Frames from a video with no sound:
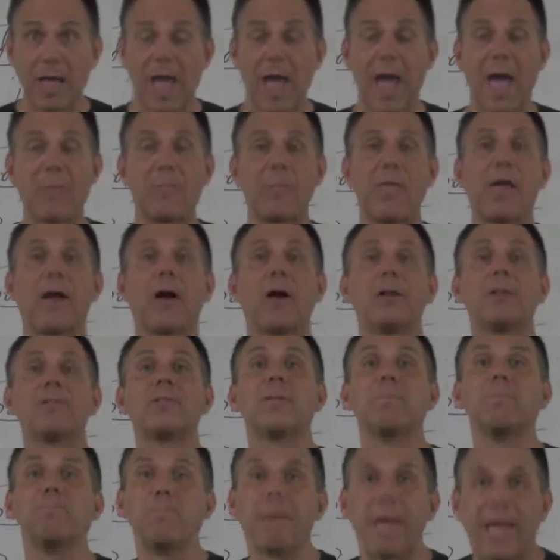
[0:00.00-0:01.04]
and they are
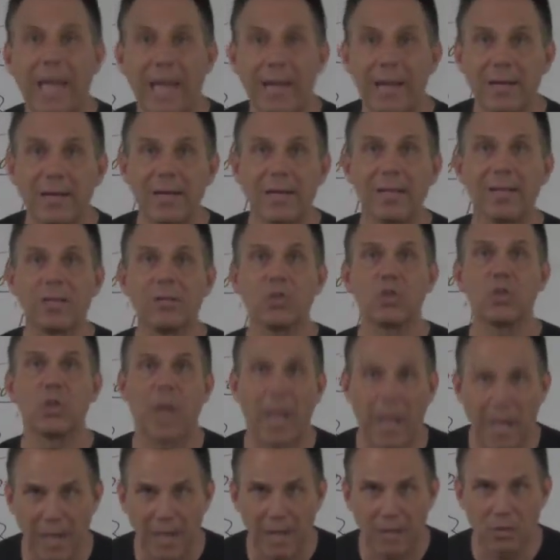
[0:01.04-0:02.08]
demanding
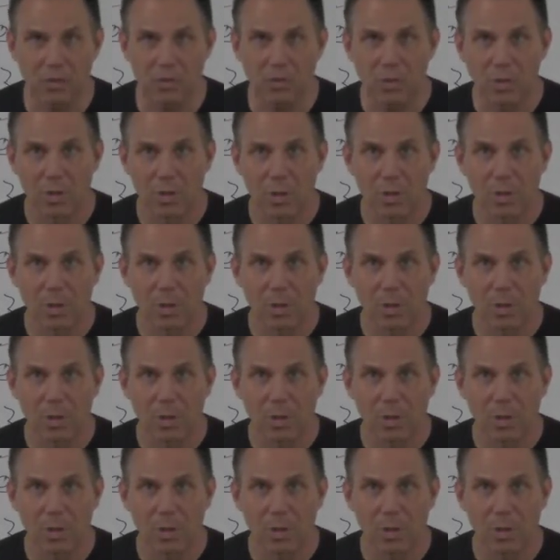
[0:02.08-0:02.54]
change.